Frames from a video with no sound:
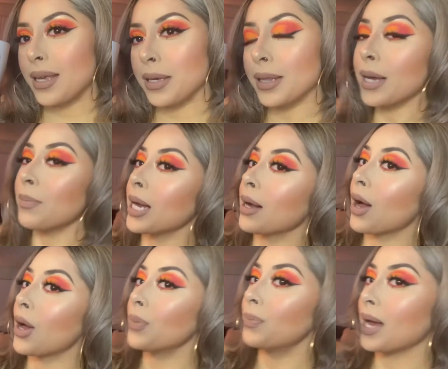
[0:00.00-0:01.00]
You like my
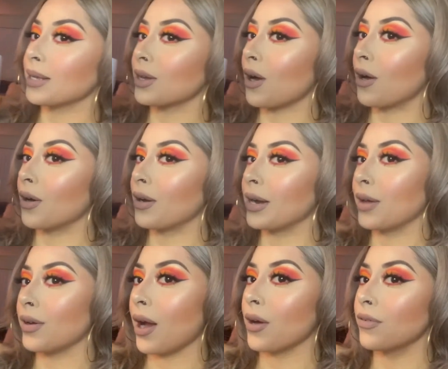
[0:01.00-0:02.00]
cup? It has an R on
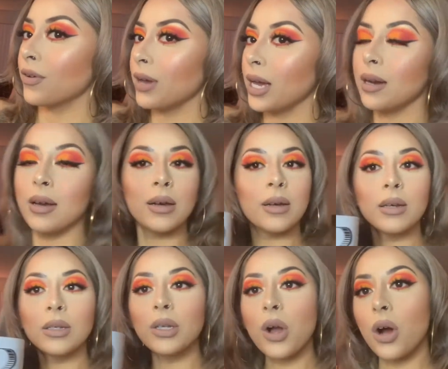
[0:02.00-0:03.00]
it. R for
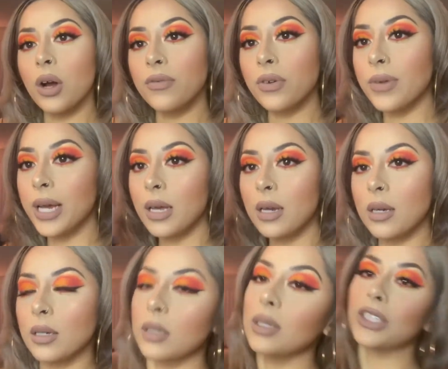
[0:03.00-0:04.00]
Rena.